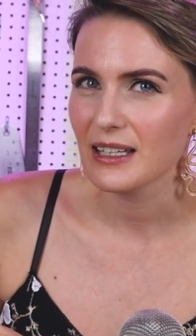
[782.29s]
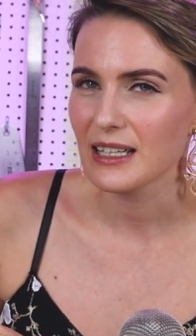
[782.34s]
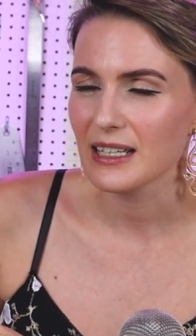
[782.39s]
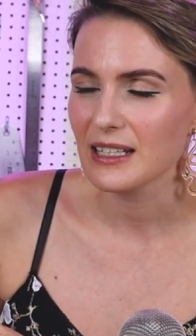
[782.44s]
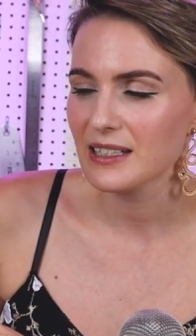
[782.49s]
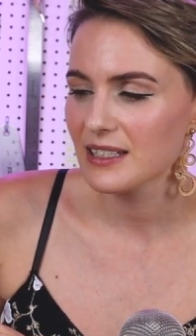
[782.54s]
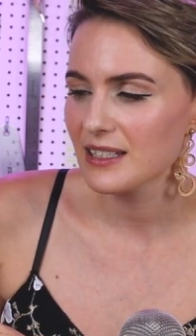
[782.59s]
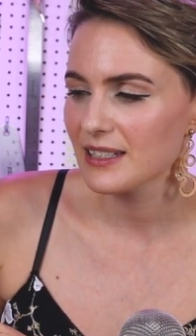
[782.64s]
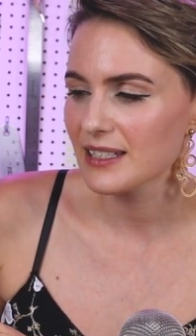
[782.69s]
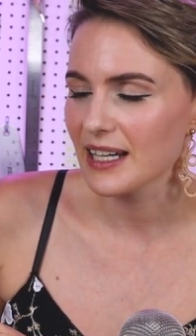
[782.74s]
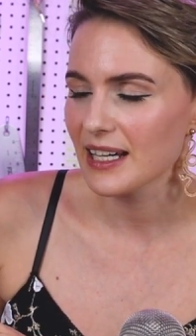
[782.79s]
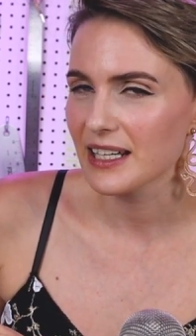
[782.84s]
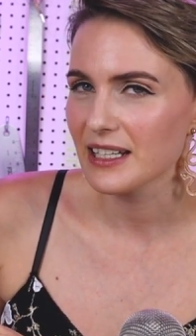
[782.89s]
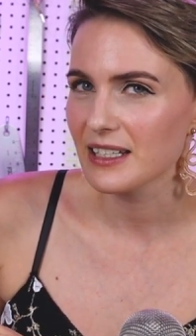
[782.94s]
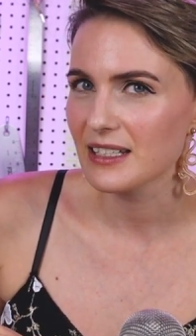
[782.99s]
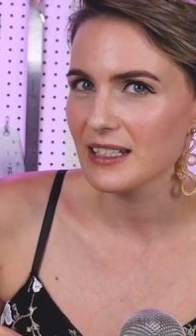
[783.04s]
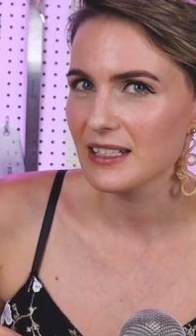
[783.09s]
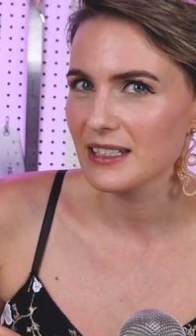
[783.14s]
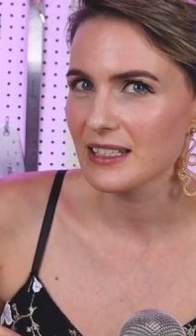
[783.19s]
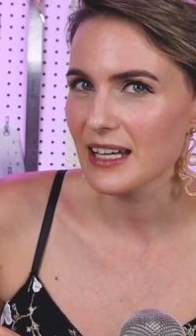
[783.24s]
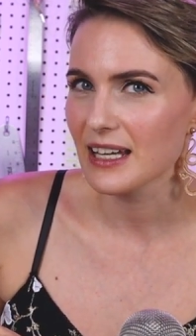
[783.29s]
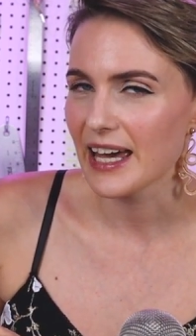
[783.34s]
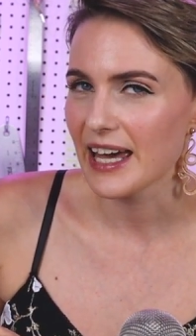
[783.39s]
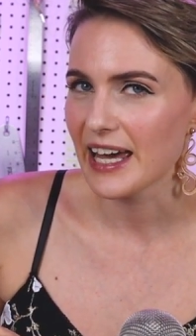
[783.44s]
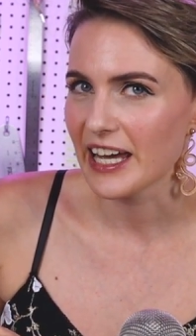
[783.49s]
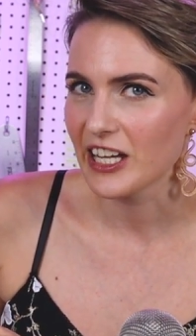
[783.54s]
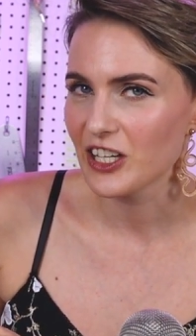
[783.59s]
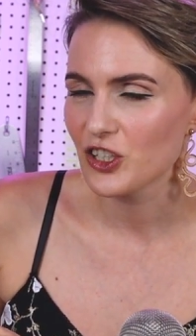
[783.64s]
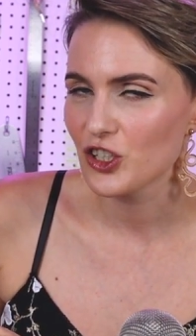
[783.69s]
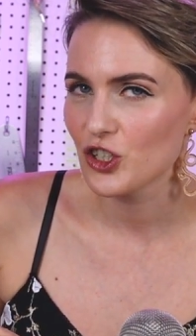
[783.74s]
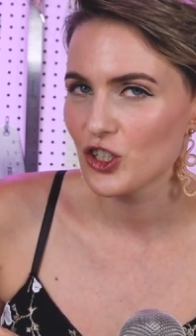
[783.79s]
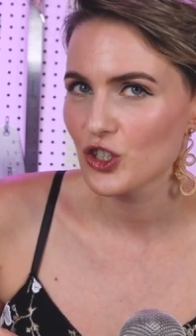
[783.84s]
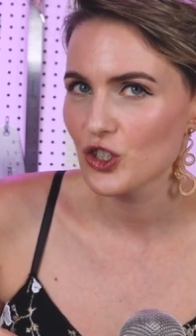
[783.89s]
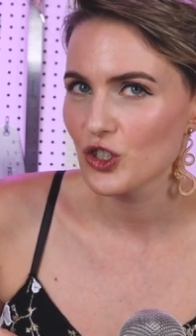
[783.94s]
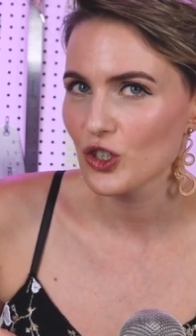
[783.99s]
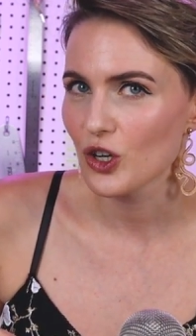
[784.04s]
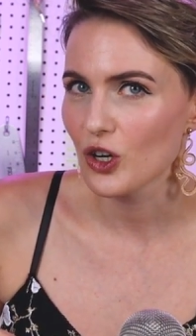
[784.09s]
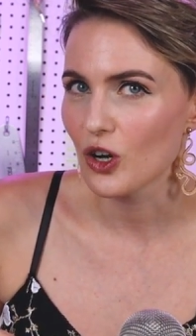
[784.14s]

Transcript: inside the edge